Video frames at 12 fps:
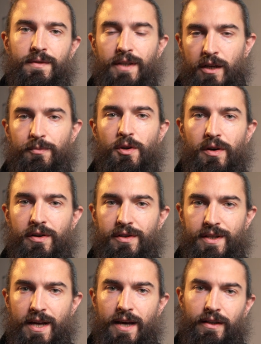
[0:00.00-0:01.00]
To help you
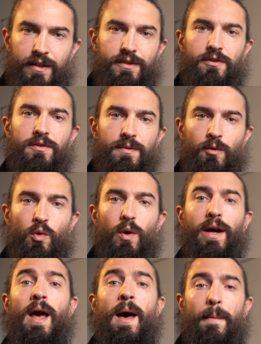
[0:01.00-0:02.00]
understand, let's do some
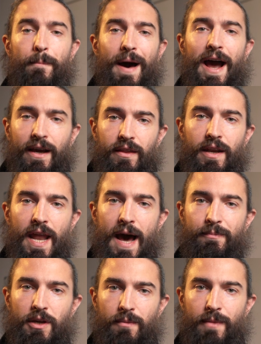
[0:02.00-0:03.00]
quick back of the napkin